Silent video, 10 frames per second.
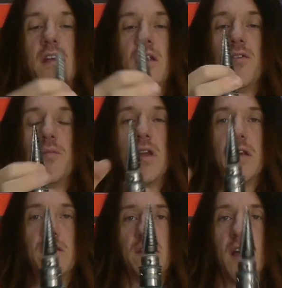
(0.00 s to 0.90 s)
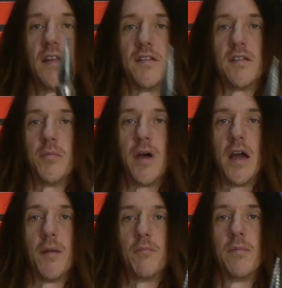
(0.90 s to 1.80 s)
the biggest size at the
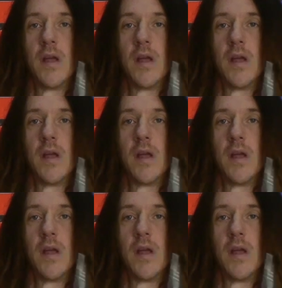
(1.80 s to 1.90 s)
bottom.